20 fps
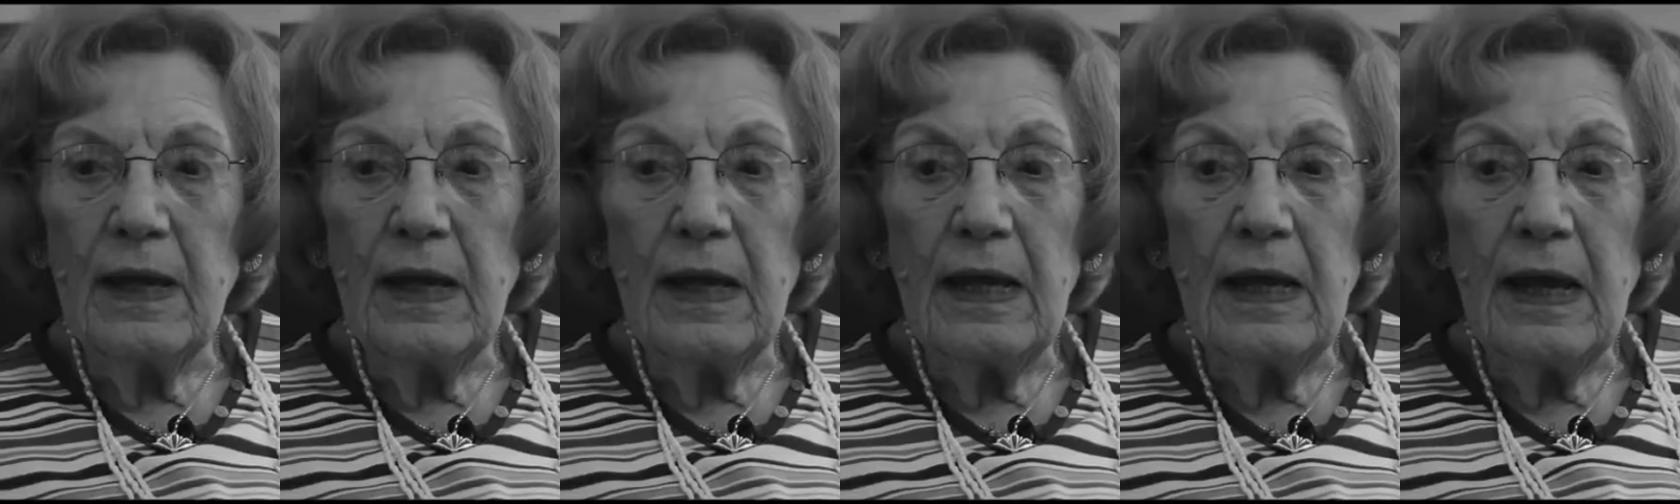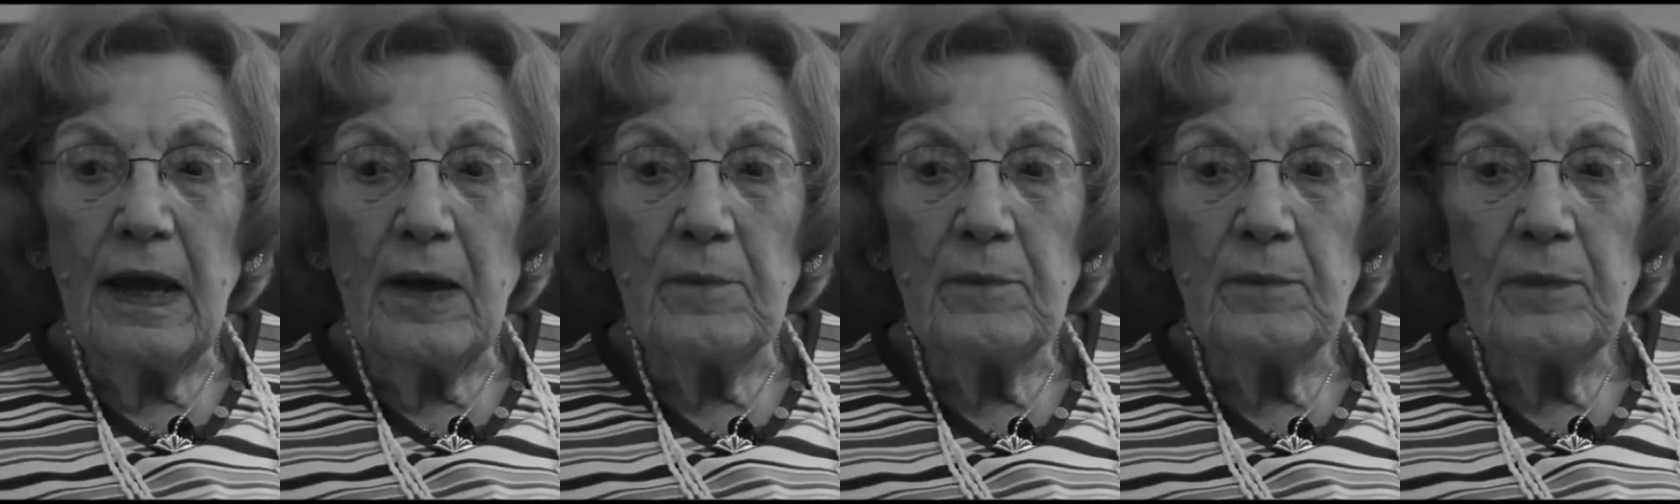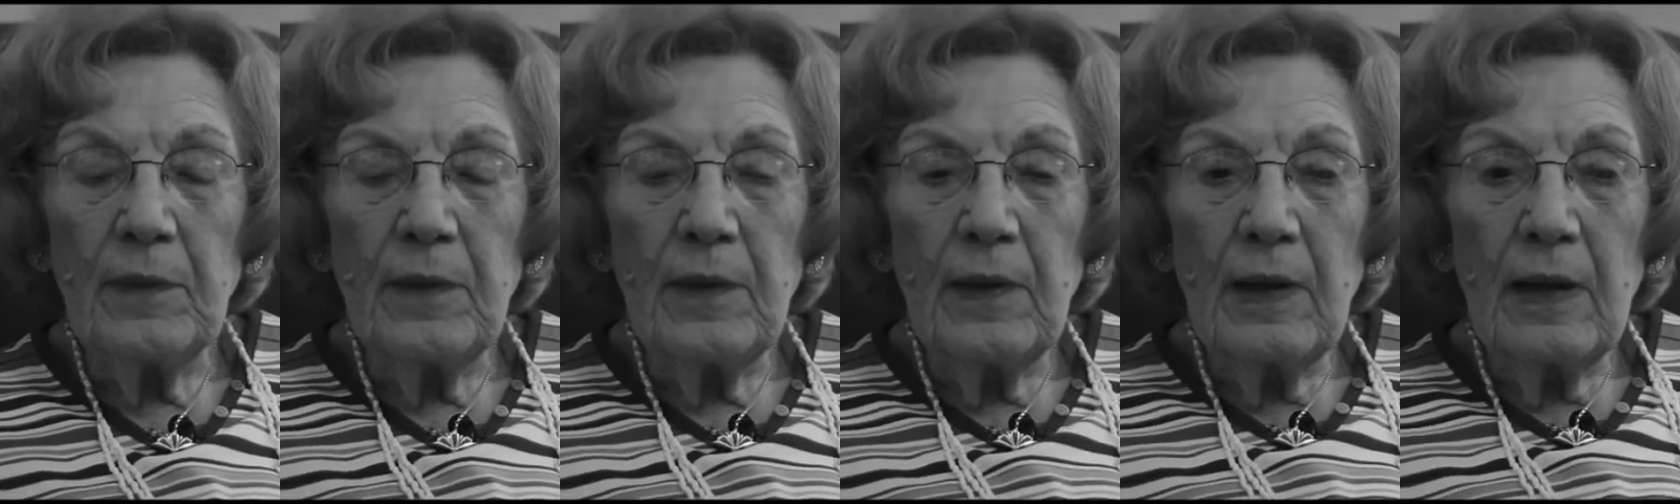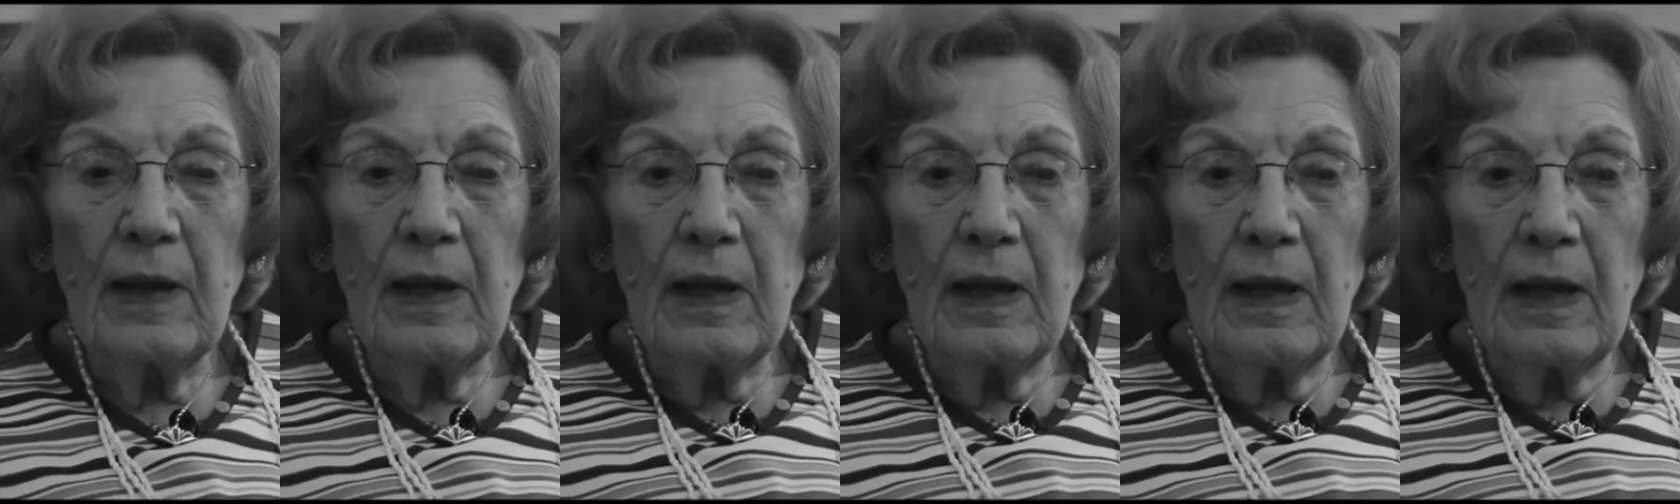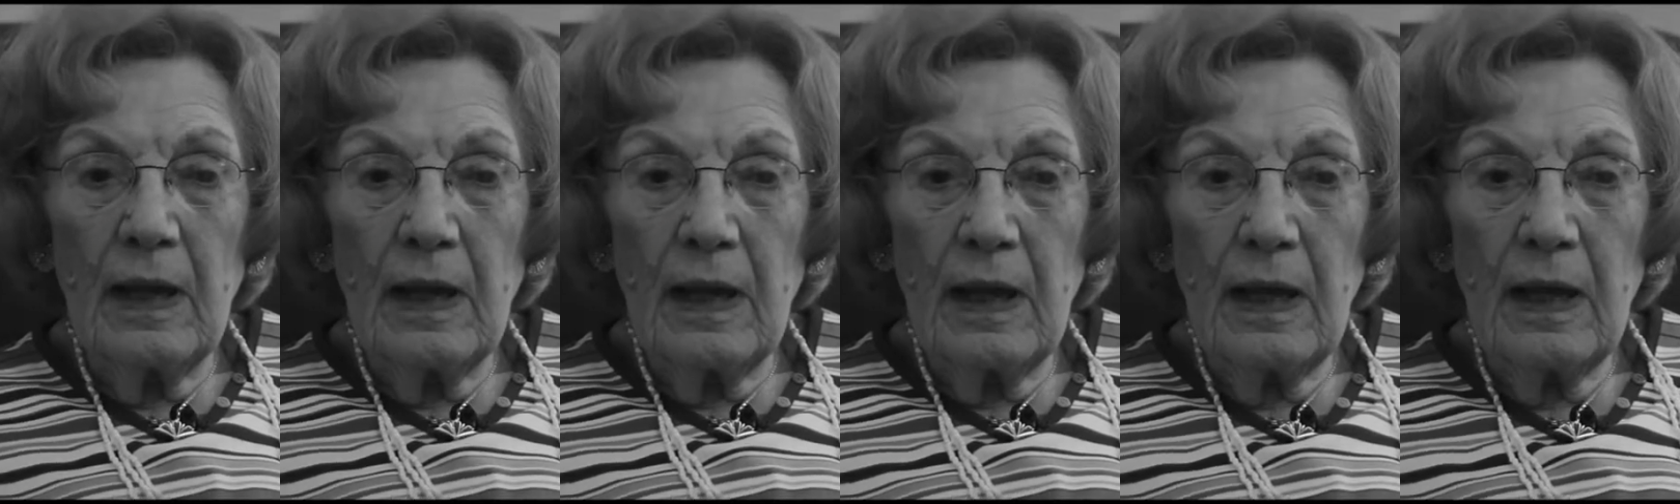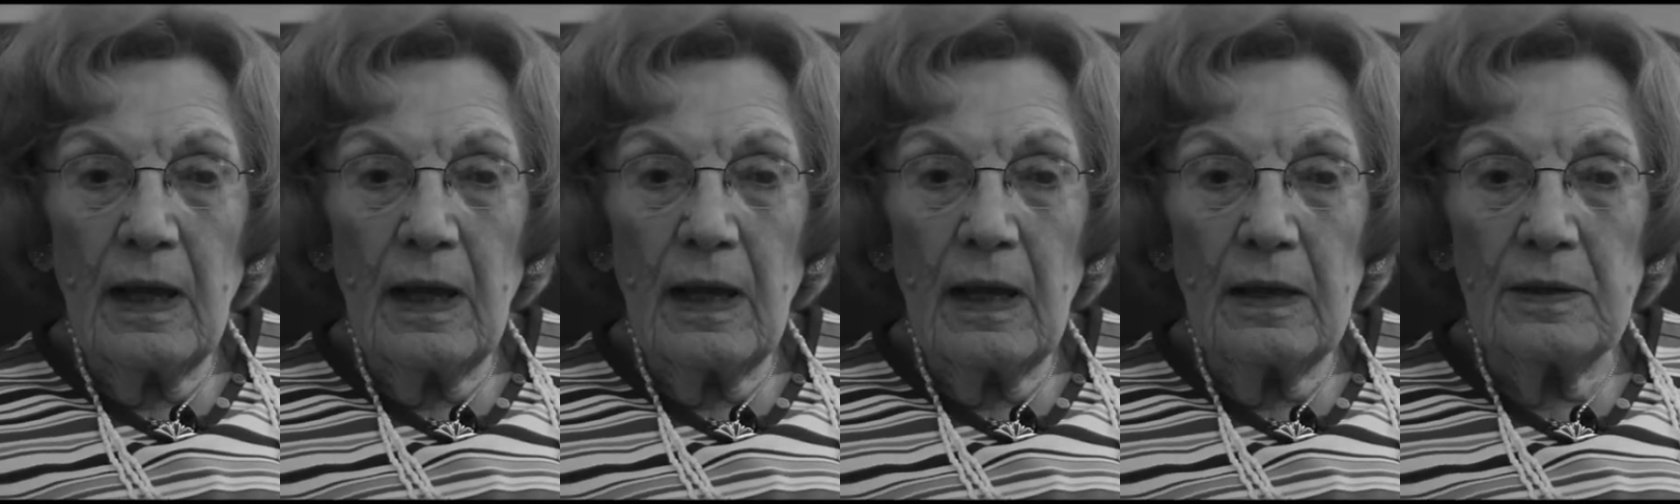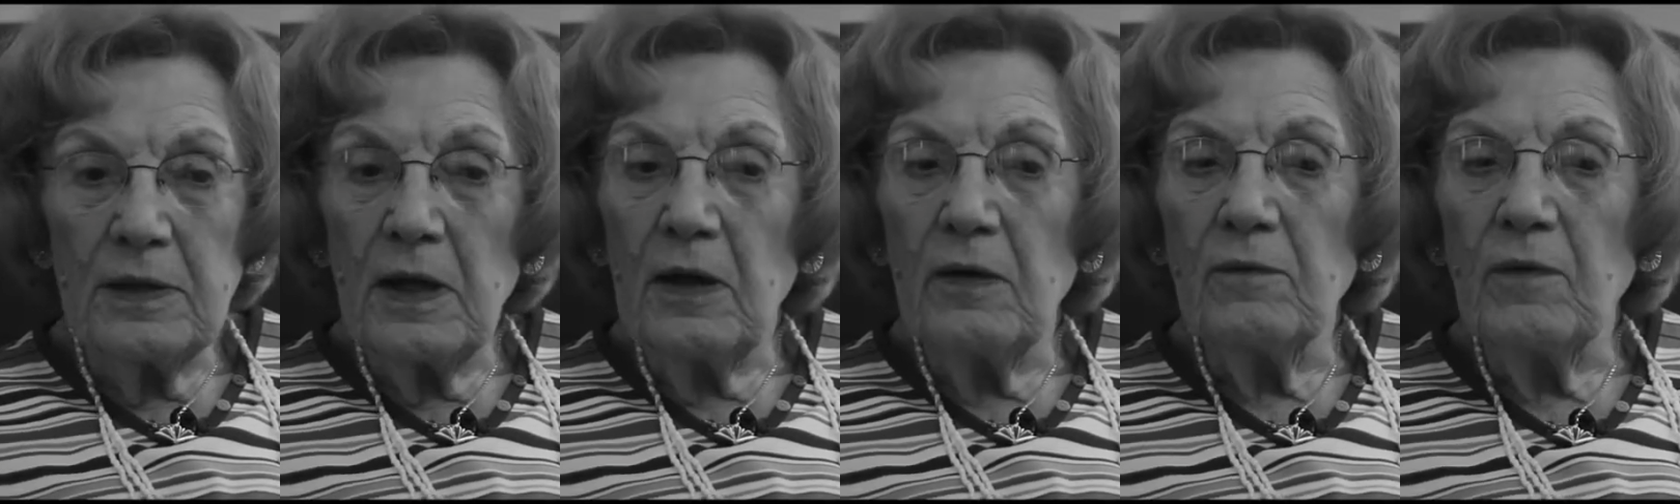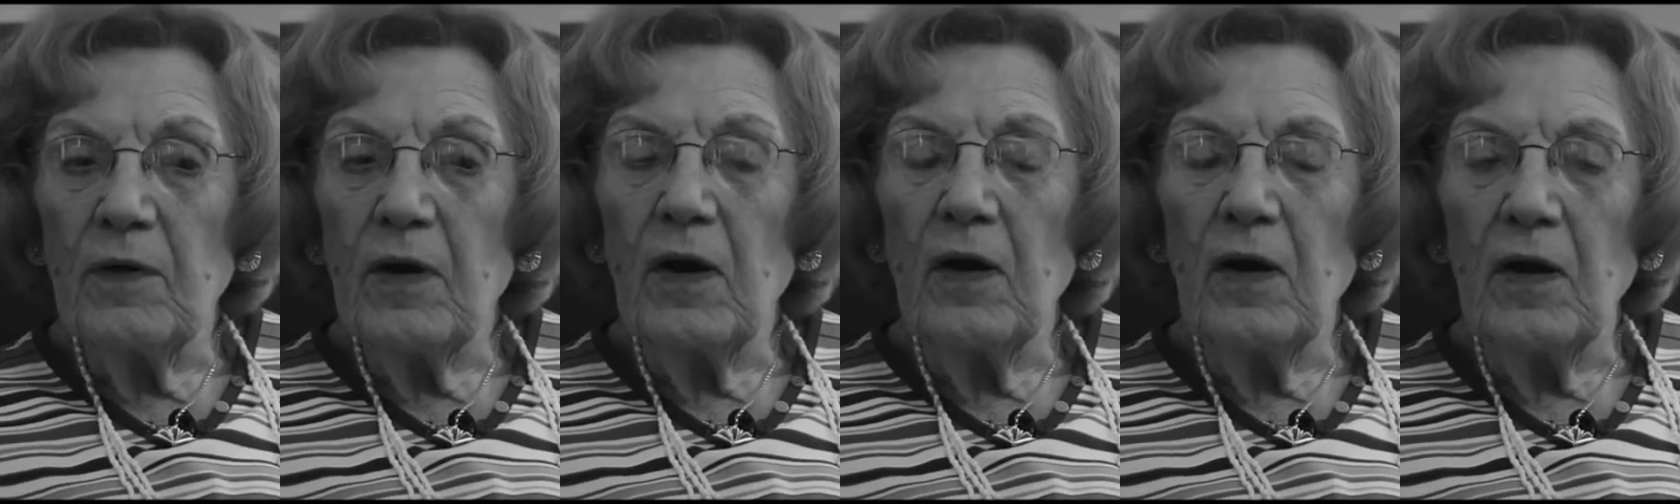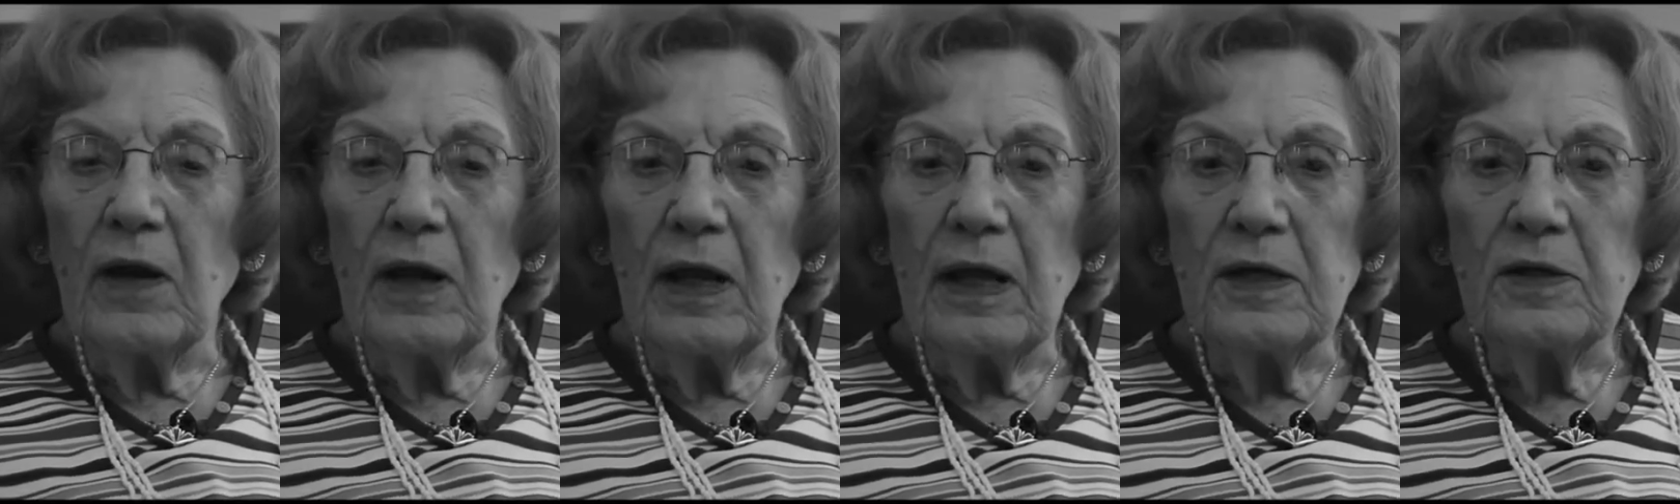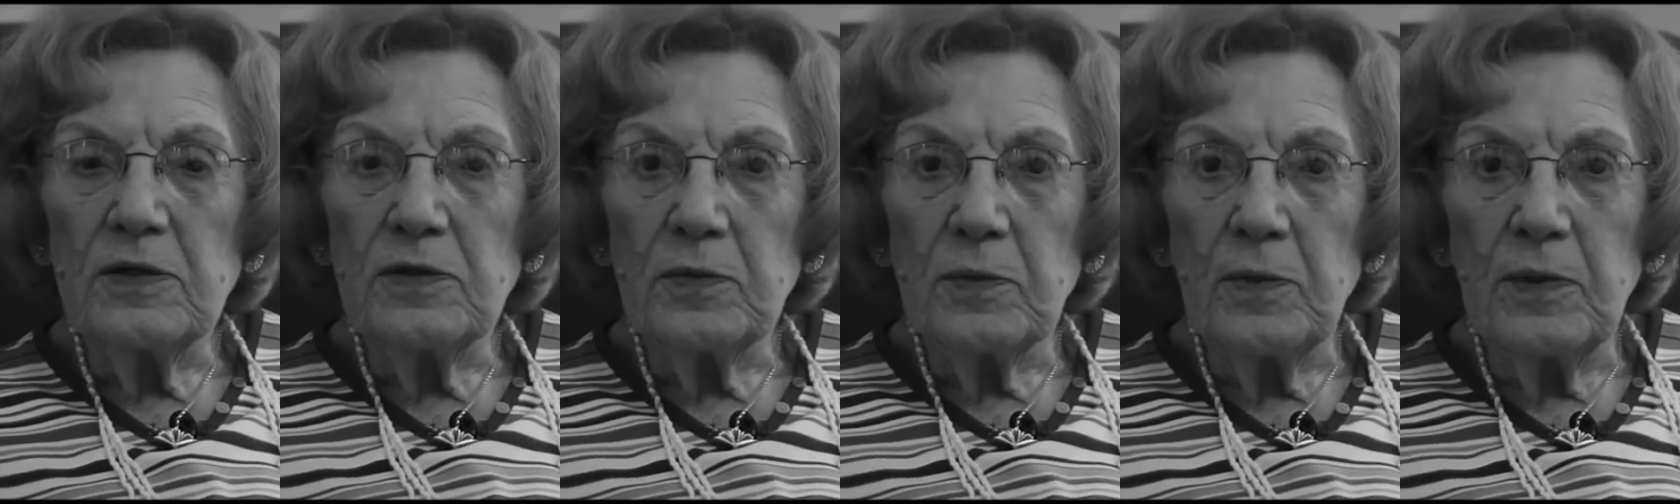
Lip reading: the Dover College,